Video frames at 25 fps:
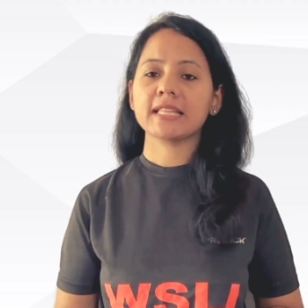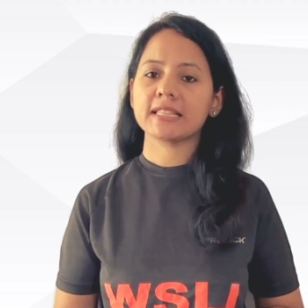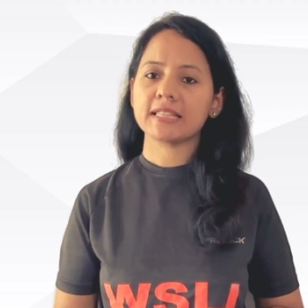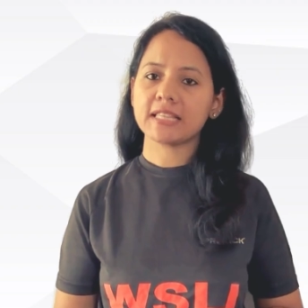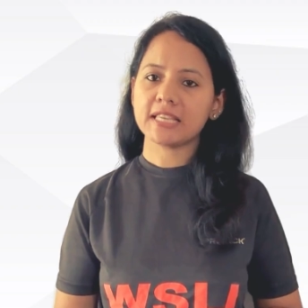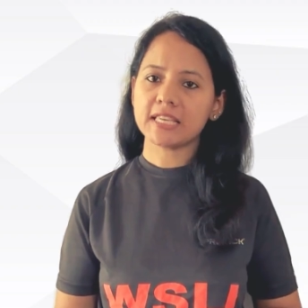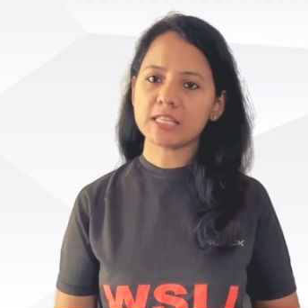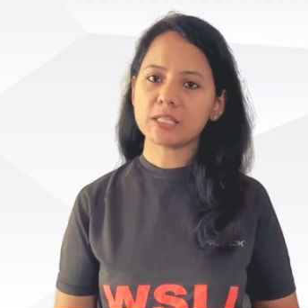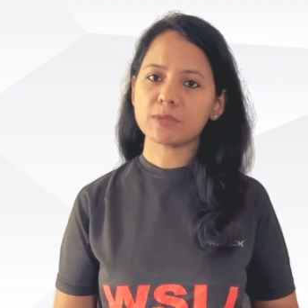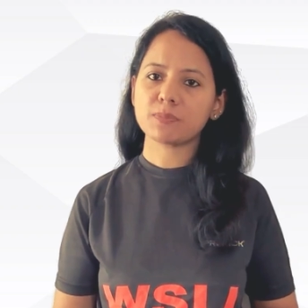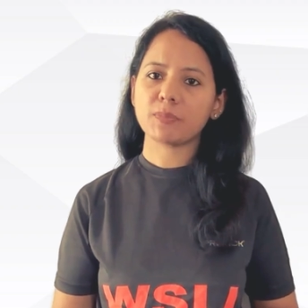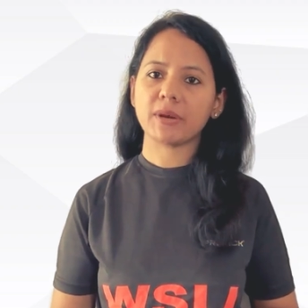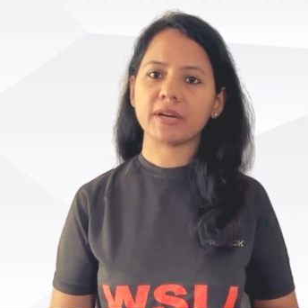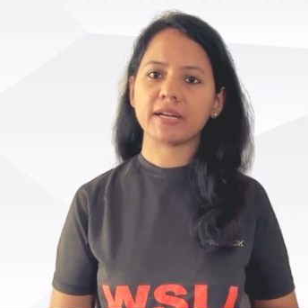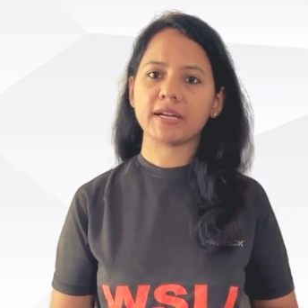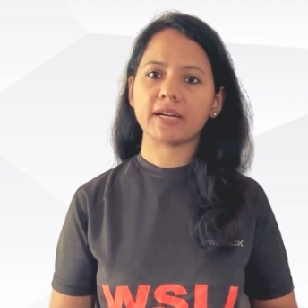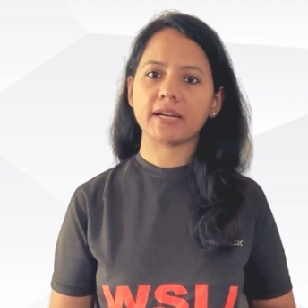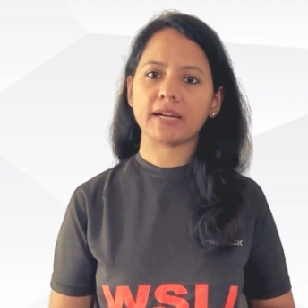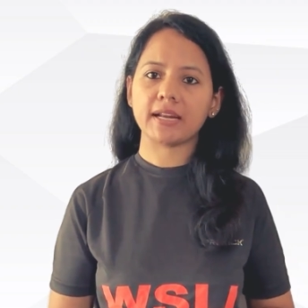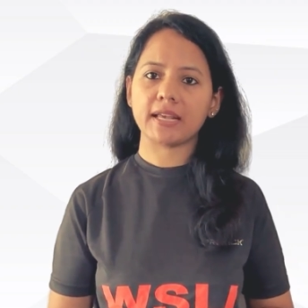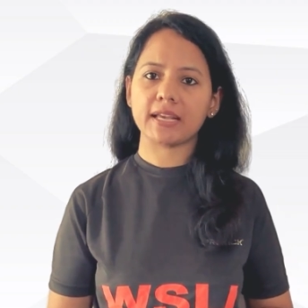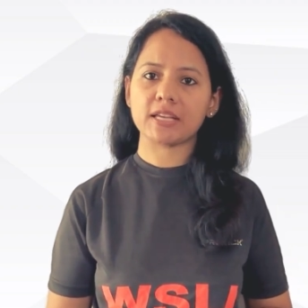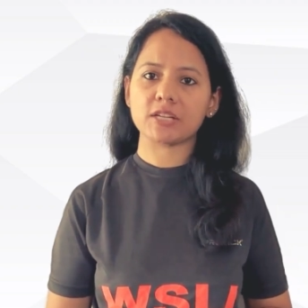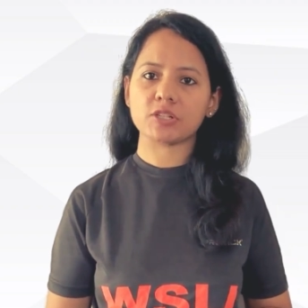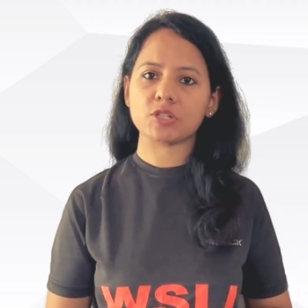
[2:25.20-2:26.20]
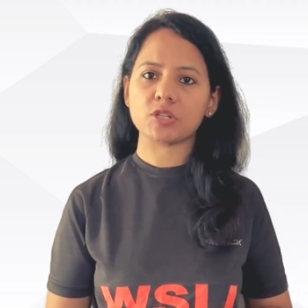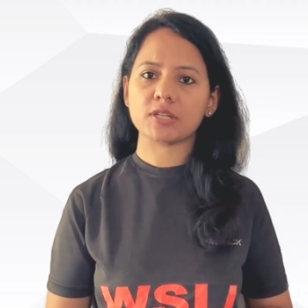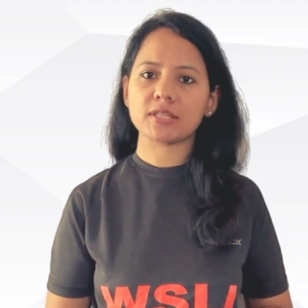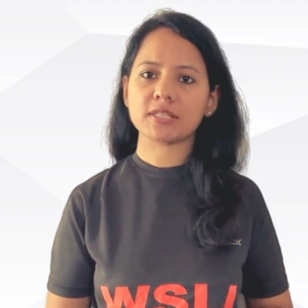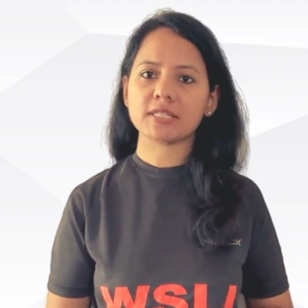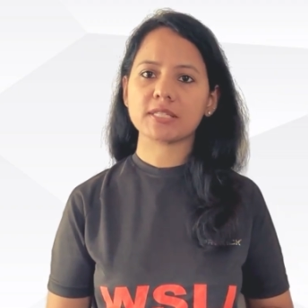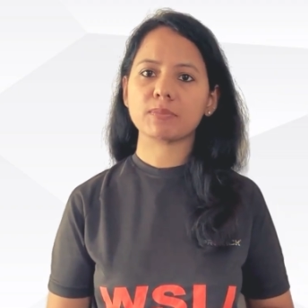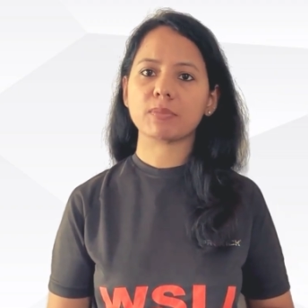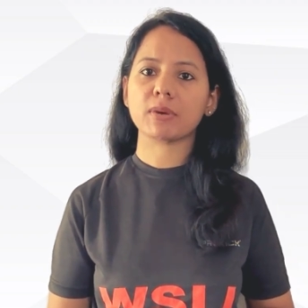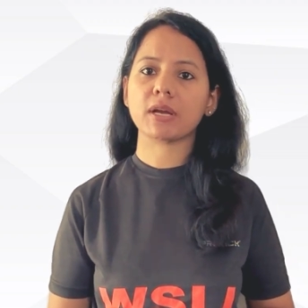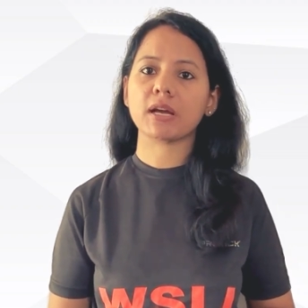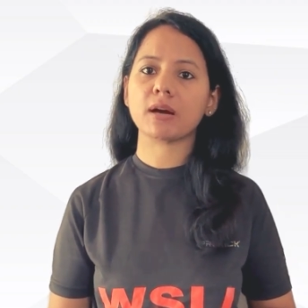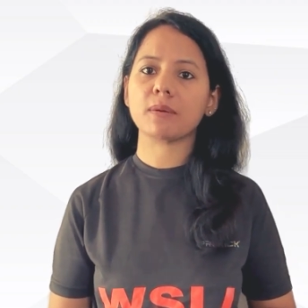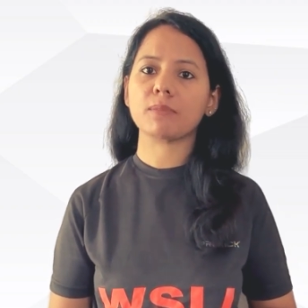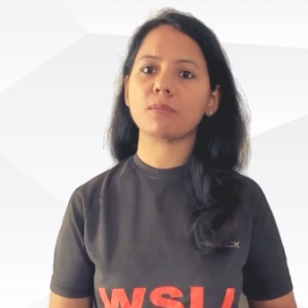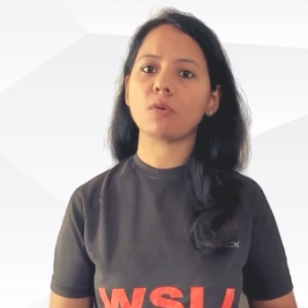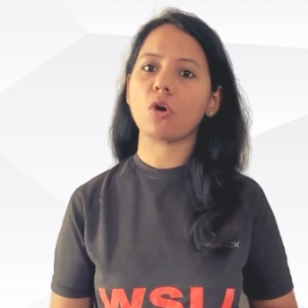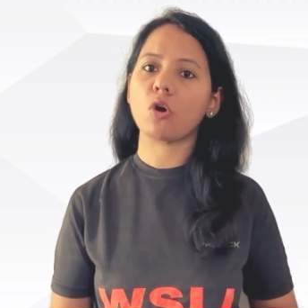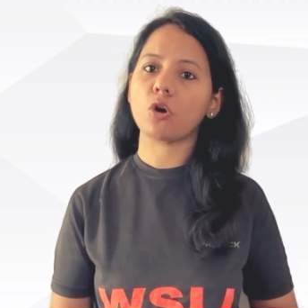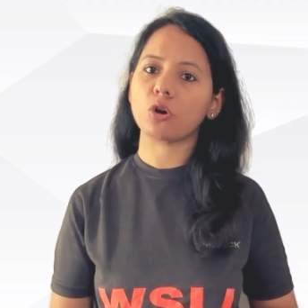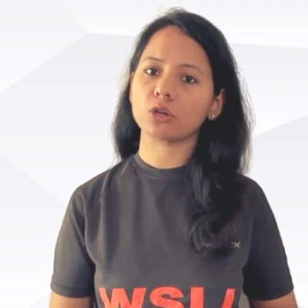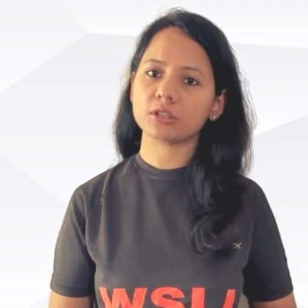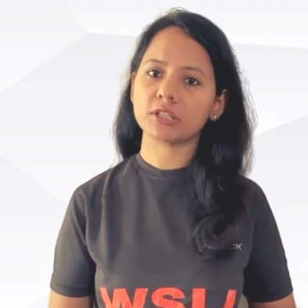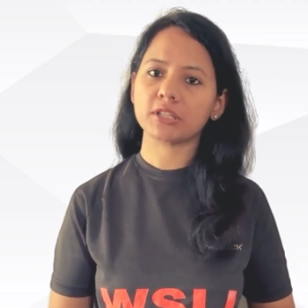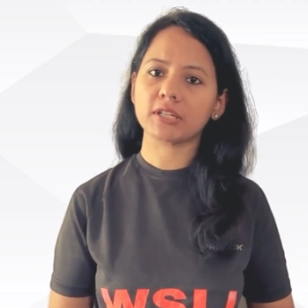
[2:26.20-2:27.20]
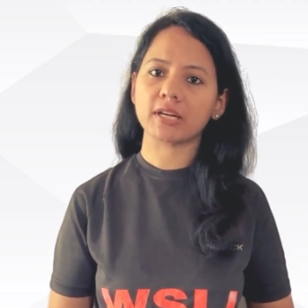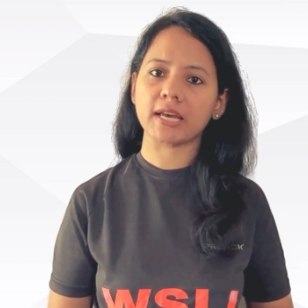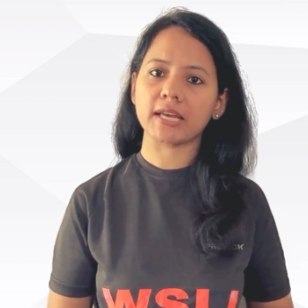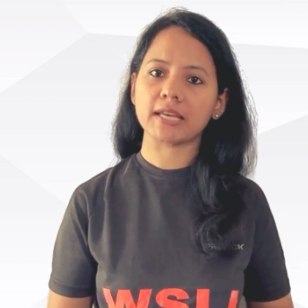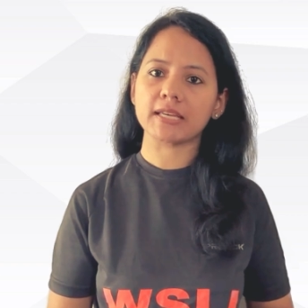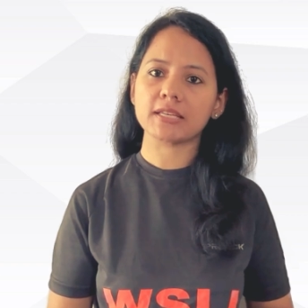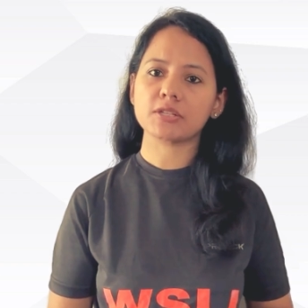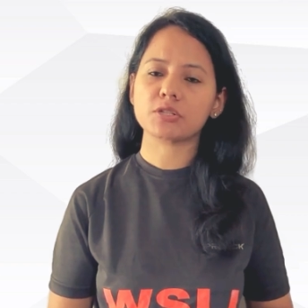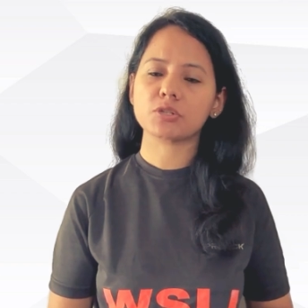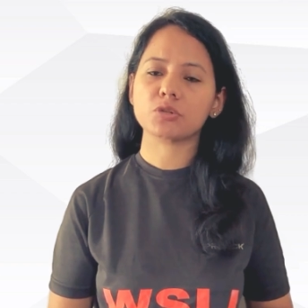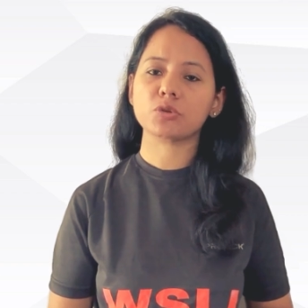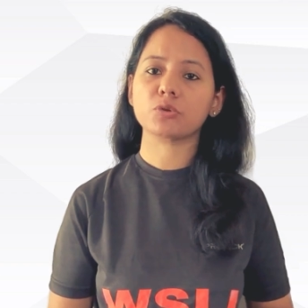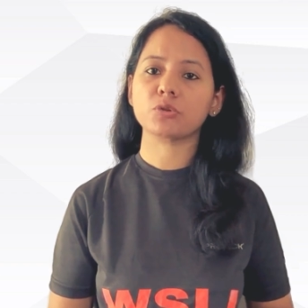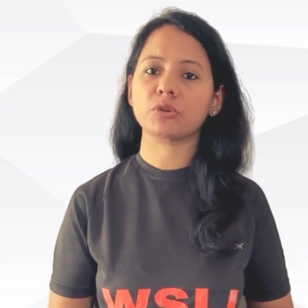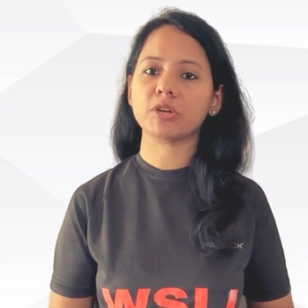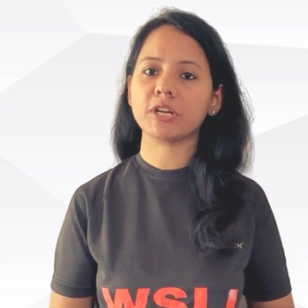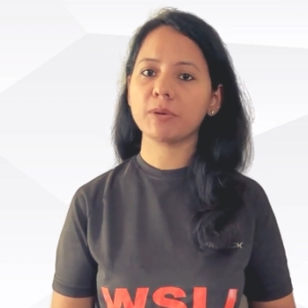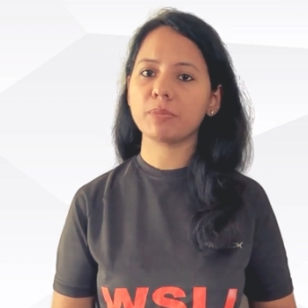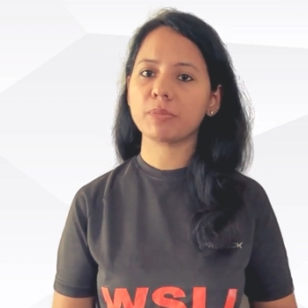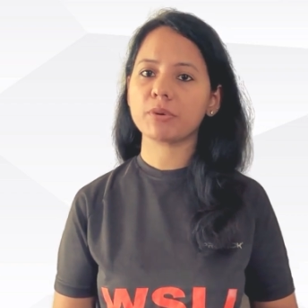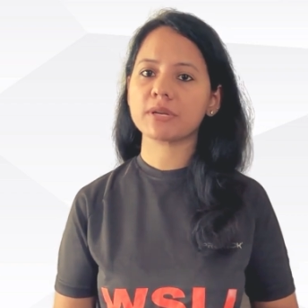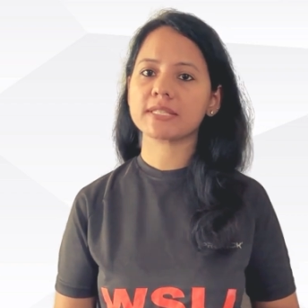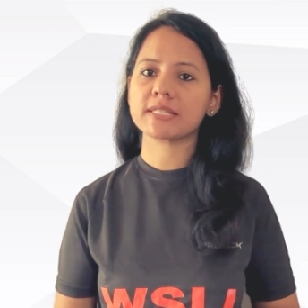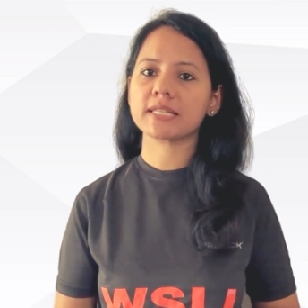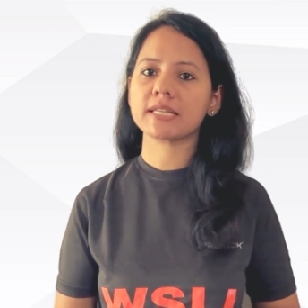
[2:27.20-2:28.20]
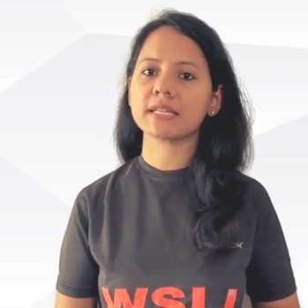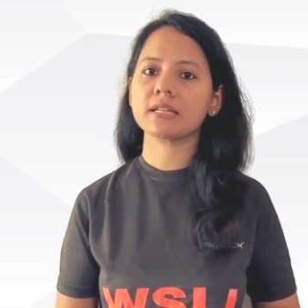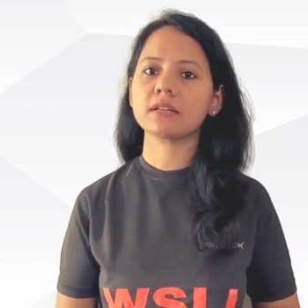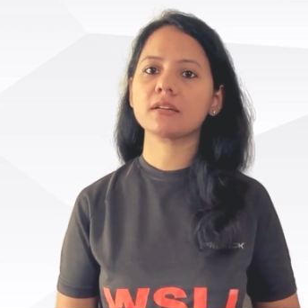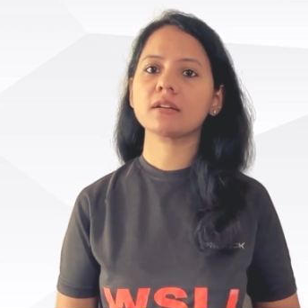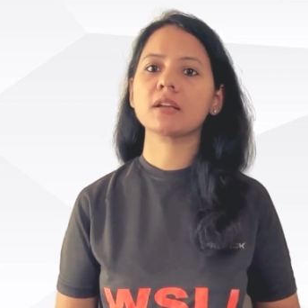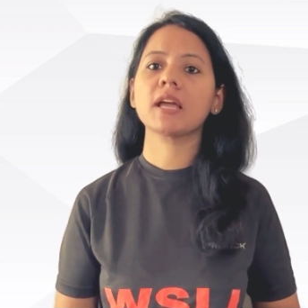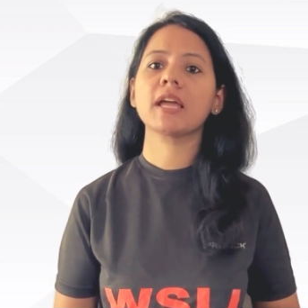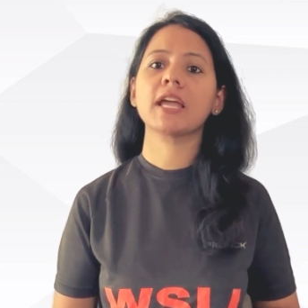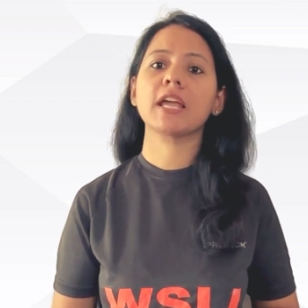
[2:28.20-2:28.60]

these patent agents become authorized to represent